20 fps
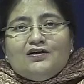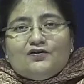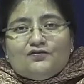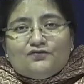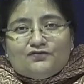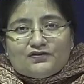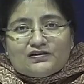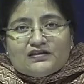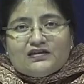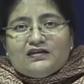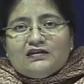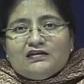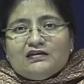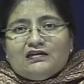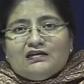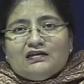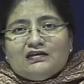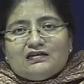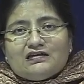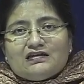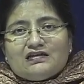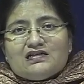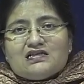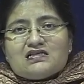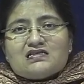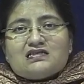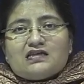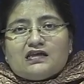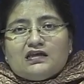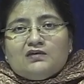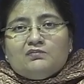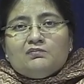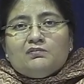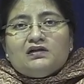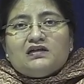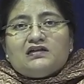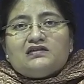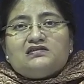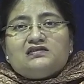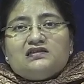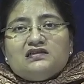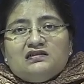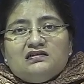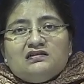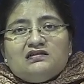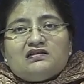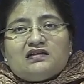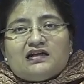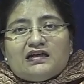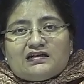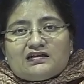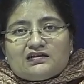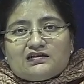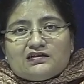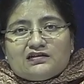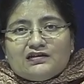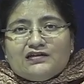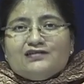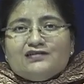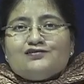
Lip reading: within this emerging category.